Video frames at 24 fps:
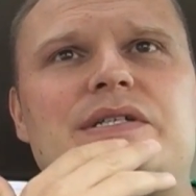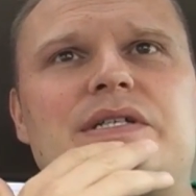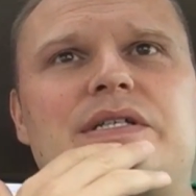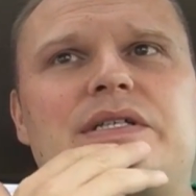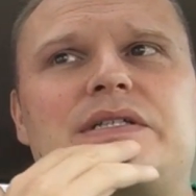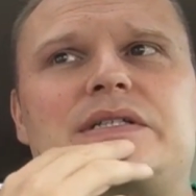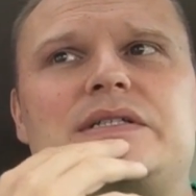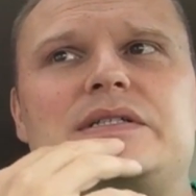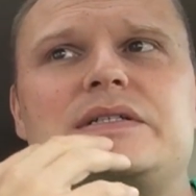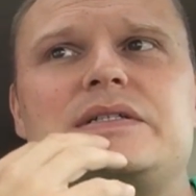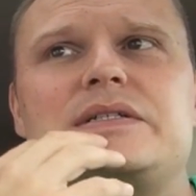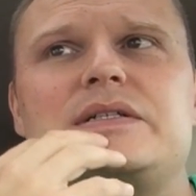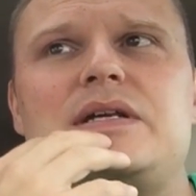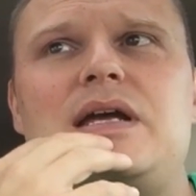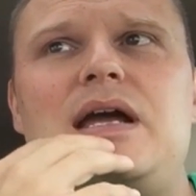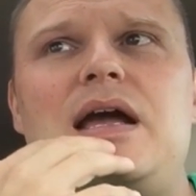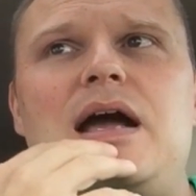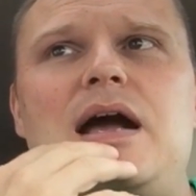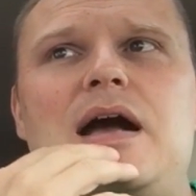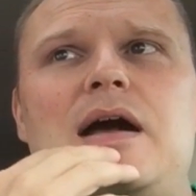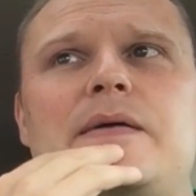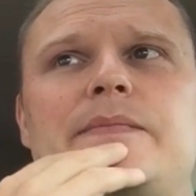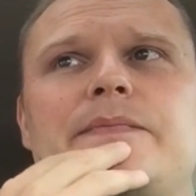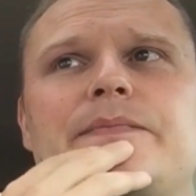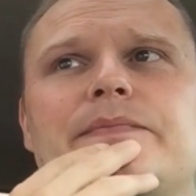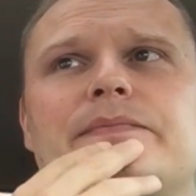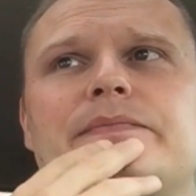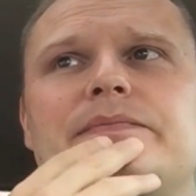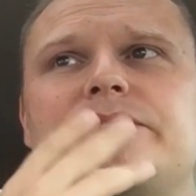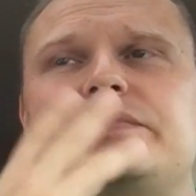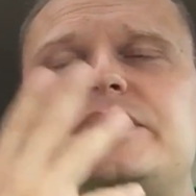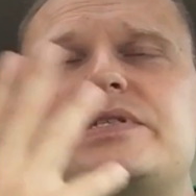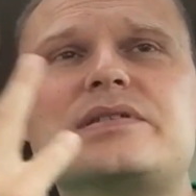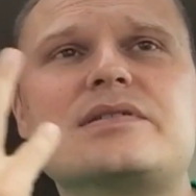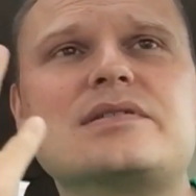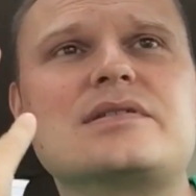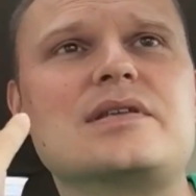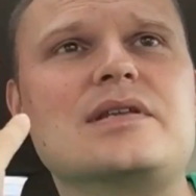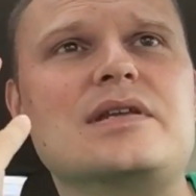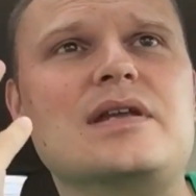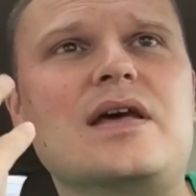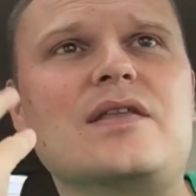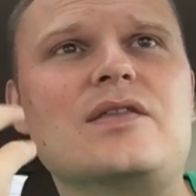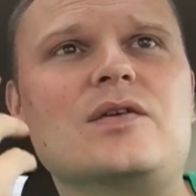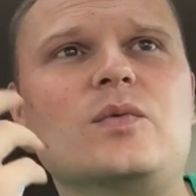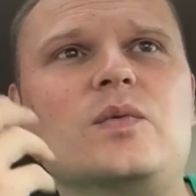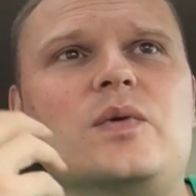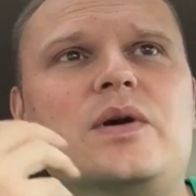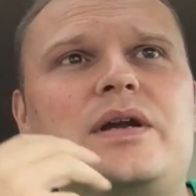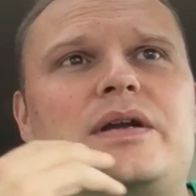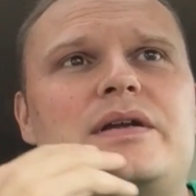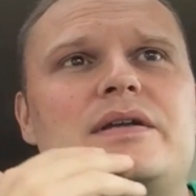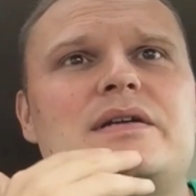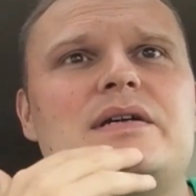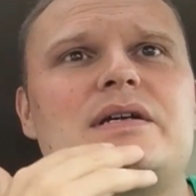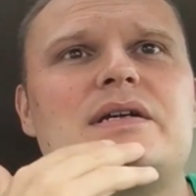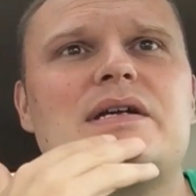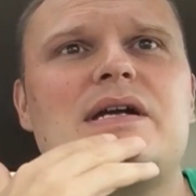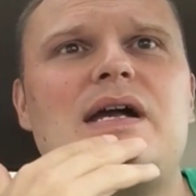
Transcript: and um, this is another one.